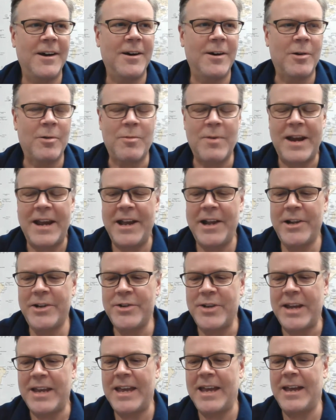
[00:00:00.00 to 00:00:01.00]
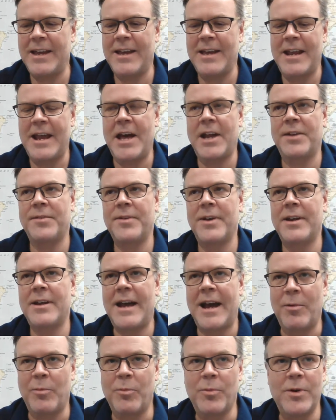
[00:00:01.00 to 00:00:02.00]
arranged, they can't get out of it,
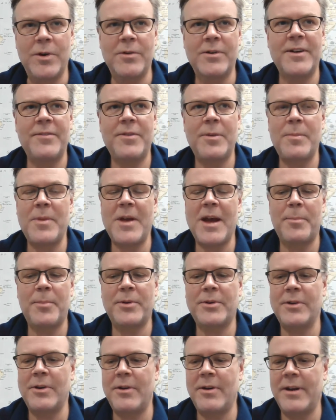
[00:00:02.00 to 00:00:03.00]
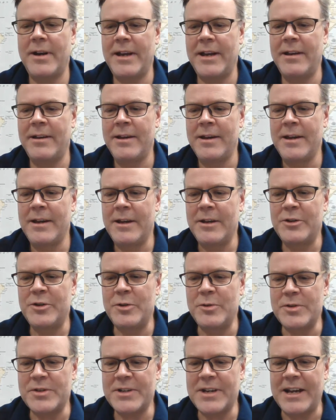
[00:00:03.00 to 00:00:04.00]
I will give them the opportunity
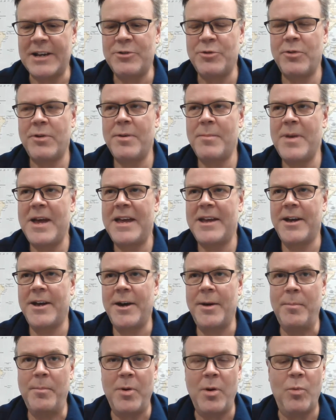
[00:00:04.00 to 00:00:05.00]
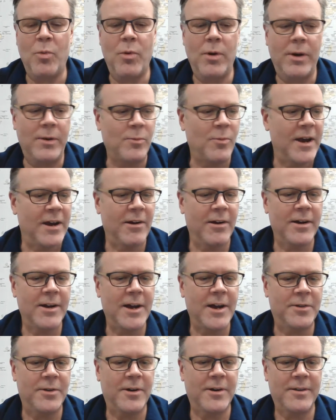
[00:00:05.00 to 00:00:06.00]
to schedule a makeup, but one way or
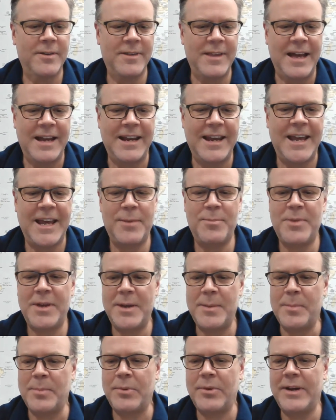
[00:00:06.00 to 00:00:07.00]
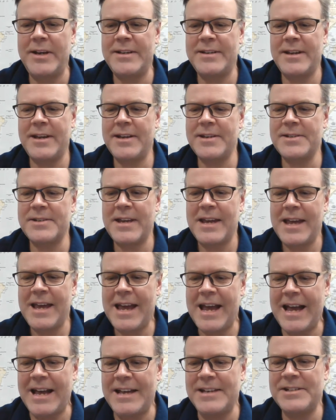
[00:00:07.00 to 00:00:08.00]
another, that AP pretest
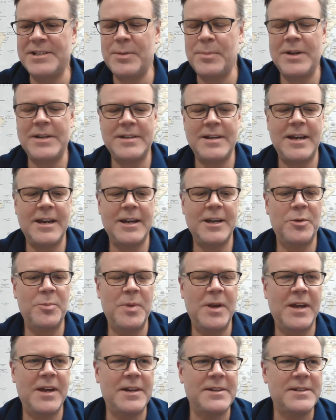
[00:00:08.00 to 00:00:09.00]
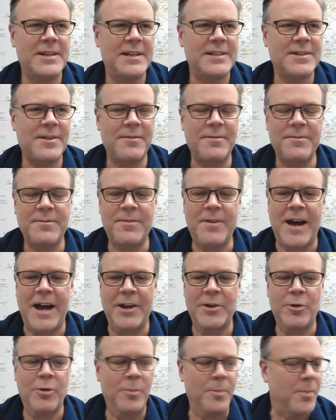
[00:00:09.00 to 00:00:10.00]
has to be taken because it's a
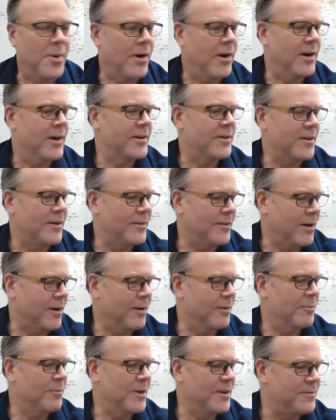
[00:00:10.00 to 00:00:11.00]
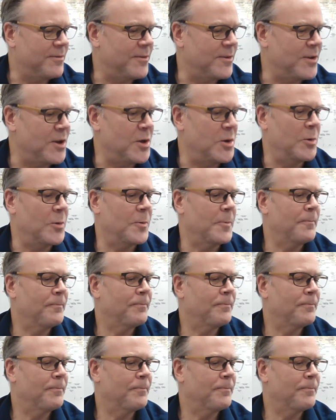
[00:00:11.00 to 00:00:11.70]
vital part of our review.